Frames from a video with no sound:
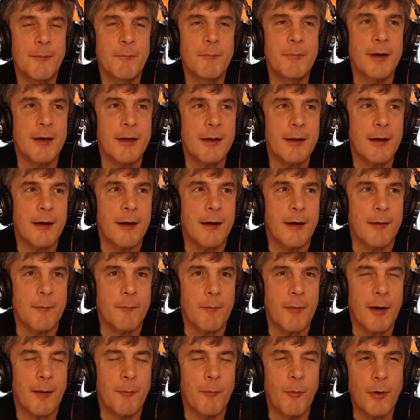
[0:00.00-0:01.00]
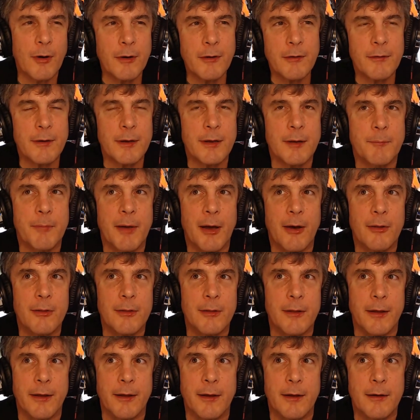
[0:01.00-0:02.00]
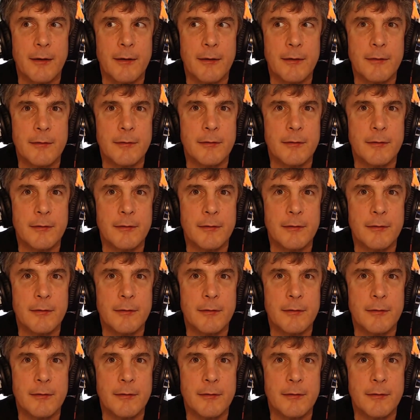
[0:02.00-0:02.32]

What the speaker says: But I'm wondering about like